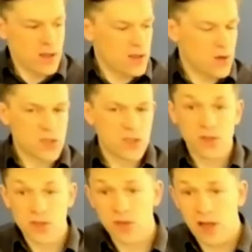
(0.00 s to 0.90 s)
a notion of
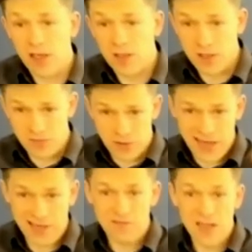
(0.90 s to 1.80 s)
Koszul algebras for
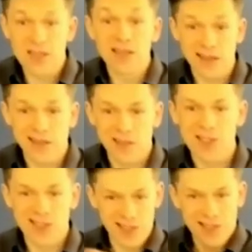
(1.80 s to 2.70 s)
L-infinity
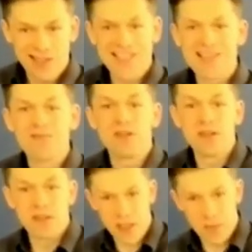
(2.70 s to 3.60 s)
algebras and
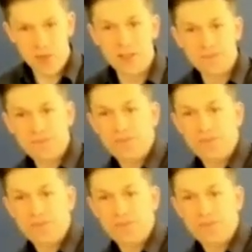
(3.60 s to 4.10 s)
C-infinity algebras.